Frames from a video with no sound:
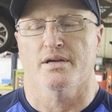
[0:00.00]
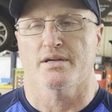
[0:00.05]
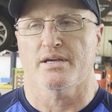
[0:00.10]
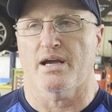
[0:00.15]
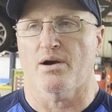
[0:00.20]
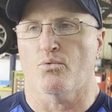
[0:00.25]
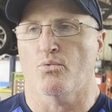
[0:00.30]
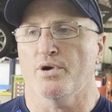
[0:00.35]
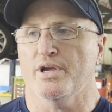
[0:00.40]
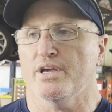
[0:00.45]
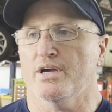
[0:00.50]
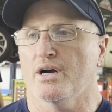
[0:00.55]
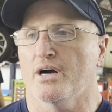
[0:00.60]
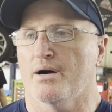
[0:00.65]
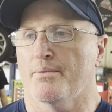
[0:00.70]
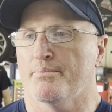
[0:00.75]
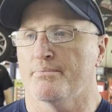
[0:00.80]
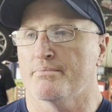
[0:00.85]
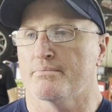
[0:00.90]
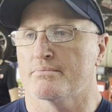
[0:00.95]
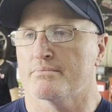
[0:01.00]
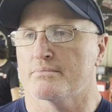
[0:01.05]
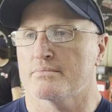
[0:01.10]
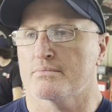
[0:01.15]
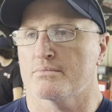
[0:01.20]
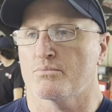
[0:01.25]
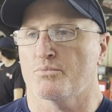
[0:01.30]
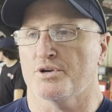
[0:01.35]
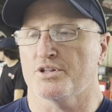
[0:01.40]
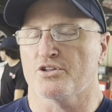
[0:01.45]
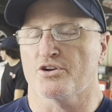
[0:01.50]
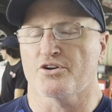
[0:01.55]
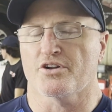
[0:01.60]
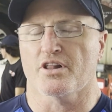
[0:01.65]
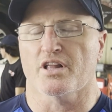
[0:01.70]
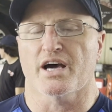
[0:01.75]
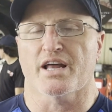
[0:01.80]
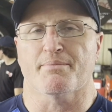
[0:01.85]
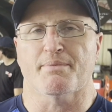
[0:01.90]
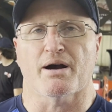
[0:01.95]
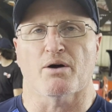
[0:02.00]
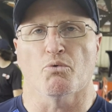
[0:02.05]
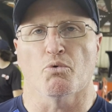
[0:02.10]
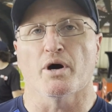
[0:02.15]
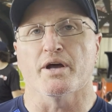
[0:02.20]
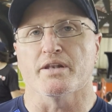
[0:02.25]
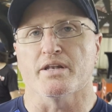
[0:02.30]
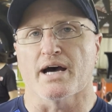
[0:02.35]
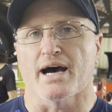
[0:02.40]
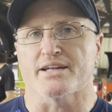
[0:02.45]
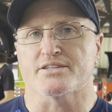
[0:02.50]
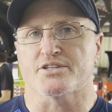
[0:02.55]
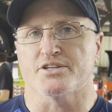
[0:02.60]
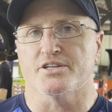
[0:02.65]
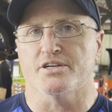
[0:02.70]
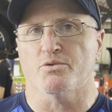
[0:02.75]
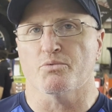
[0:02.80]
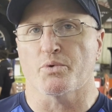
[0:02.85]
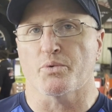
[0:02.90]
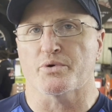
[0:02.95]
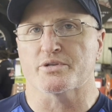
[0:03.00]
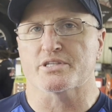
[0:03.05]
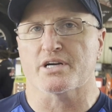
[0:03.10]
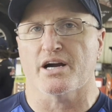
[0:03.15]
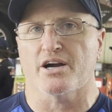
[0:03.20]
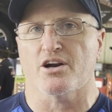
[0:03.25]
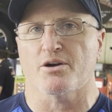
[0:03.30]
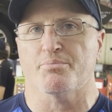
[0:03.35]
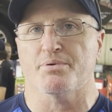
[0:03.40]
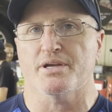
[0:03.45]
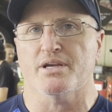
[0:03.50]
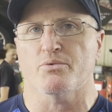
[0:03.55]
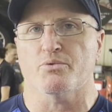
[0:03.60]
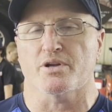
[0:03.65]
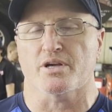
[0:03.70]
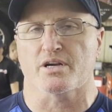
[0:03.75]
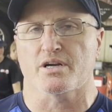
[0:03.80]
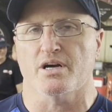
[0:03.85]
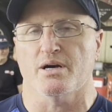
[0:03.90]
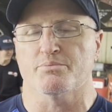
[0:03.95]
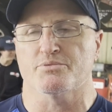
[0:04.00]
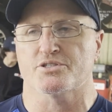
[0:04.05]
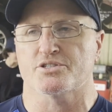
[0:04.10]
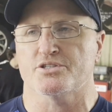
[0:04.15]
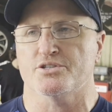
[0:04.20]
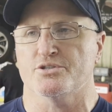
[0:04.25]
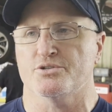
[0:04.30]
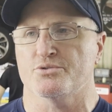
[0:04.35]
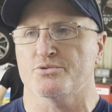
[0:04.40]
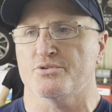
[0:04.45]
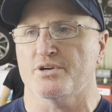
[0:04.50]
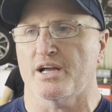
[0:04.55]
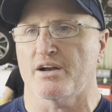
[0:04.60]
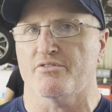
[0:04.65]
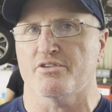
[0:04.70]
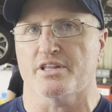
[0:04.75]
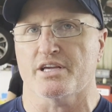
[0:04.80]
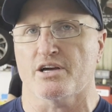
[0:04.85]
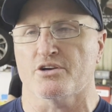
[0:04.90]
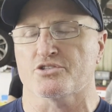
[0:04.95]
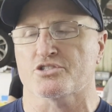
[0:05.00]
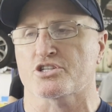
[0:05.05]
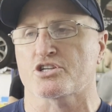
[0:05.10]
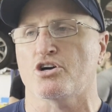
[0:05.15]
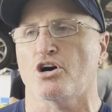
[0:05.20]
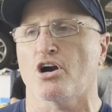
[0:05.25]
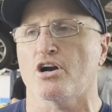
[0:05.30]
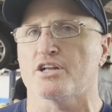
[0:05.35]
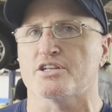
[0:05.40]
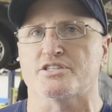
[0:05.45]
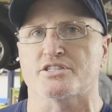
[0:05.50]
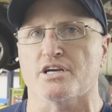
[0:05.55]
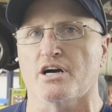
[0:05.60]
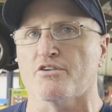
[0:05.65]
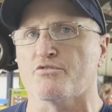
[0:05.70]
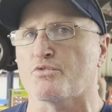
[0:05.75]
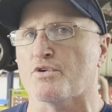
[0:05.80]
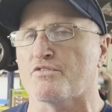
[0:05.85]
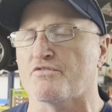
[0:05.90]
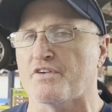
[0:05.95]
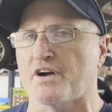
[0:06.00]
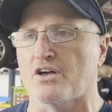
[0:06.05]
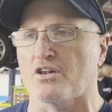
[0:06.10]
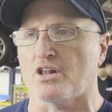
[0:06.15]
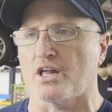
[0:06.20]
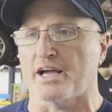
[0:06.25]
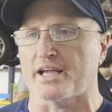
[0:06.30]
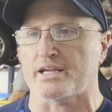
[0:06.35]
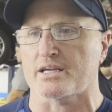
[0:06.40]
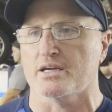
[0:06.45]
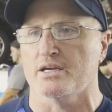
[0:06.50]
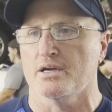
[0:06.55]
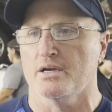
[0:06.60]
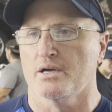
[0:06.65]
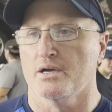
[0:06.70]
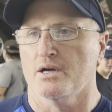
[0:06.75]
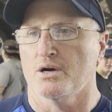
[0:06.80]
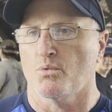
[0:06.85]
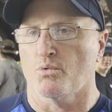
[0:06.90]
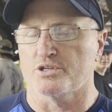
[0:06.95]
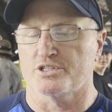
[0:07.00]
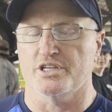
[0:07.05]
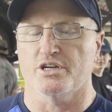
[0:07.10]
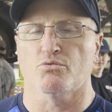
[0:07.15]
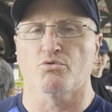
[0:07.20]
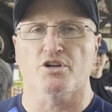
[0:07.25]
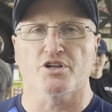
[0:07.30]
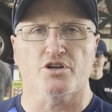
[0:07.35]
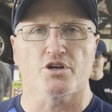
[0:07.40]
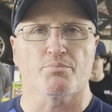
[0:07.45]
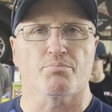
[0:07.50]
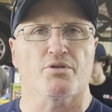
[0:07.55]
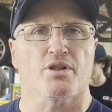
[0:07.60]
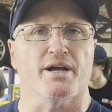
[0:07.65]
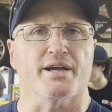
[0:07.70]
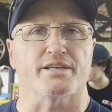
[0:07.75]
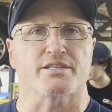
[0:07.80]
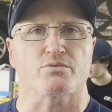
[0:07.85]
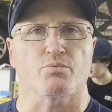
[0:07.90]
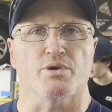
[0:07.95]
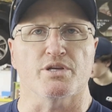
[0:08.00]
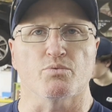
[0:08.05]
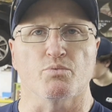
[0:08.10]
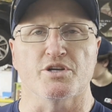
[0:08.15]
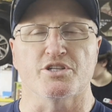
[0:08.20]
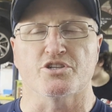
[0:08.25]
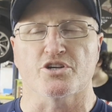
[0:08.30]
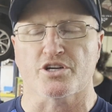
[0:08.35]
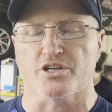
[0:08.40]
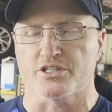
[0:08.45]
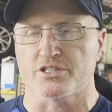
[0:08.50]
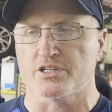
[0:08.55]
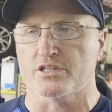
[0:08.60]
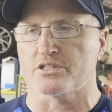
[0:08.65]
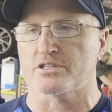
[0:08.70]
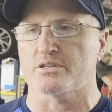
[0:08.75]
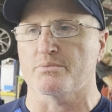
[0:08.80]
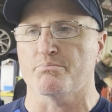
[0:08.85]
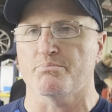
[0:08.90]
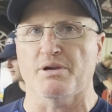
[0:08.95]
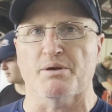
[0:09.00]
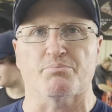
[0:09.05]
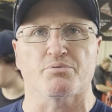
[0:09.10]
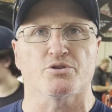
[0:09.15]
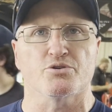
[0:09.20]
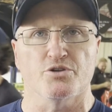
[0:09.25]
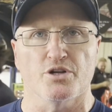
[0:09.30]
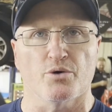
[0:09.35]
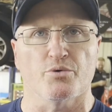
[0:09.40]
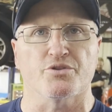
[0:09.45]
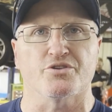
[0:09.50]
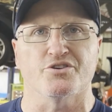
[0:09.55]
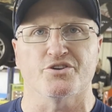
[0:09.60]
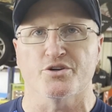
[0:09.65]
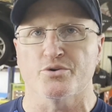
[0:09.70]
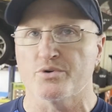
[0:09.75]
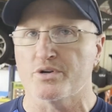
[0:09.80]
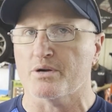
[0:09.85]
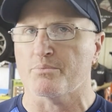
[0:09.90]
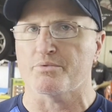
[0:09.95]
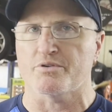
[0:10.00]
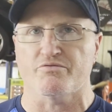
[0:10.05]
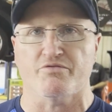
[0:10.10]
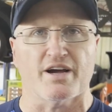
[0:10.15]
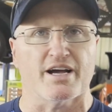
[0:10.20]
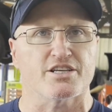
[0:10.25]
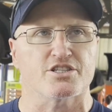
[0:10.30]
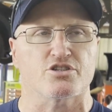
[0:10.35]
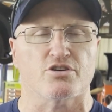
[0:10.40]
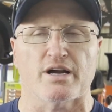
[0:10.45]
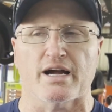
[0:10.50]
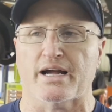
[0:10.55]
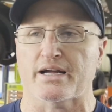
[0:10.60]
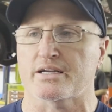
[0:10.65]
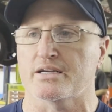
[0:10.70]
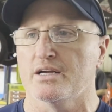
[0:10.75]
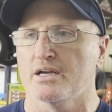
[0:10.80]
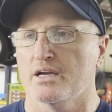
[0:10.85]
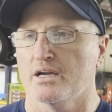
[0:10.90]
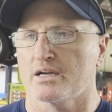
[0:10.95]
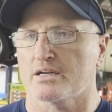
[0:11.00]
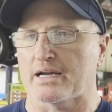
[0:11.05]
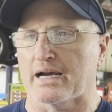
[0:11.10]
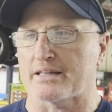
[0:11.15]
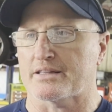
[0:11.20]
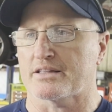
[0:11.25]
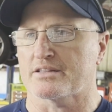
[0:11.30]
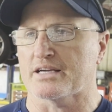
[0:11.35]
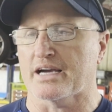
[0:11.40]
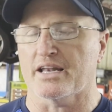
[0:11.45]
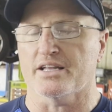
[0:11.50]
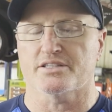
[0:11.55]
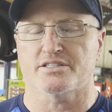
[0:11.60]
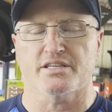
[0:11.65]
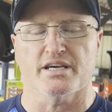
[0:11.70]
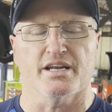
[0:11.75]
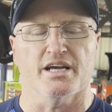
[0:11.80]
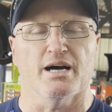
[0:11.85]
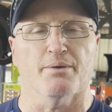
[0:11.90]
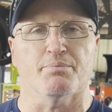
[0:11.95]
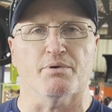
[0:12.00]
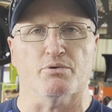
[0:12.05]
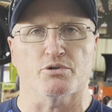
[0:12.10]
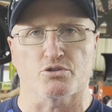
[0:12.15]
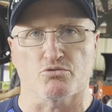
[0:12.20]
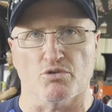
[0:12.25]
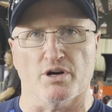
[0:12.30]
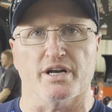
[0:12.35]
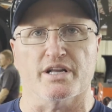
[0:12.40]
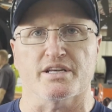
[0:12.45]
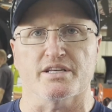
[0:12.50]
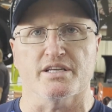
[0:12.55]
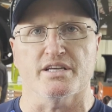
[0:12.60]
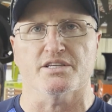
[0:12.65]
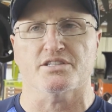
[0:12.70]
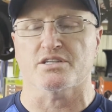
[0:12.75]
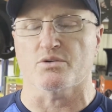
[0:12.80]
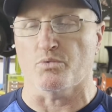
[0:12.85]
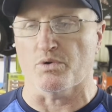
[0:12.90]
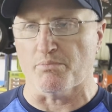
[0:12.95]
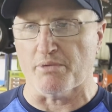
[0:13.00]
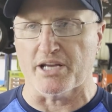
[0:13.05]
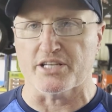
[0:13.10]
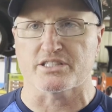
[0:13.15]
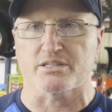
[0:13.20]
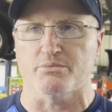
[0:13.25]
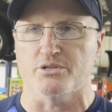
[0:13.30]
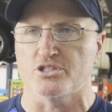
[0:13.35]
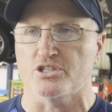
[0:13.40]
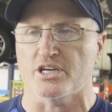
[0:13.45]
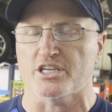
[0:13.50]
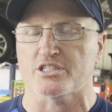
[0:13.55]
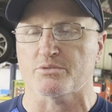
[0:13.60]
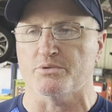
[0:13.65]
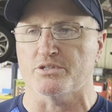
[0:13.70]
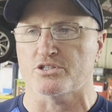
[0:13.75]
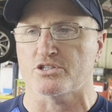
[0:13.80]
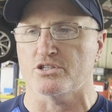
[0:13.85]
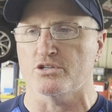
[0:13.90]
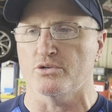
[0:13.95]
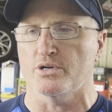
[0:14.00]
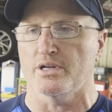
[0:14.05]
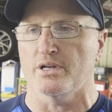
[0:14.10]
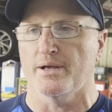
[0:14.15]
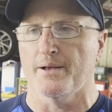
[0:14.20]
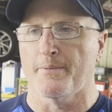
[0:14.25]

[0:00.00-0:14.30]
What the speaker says: Yeah, we learned a lot about what not to do when we went to IRP when it comes to everything else. The car itself, we felt like was in a really good place. We took it to some people who know what they're doing, a Fast Track, got it set up, it was running decent, we made some adjustments to it.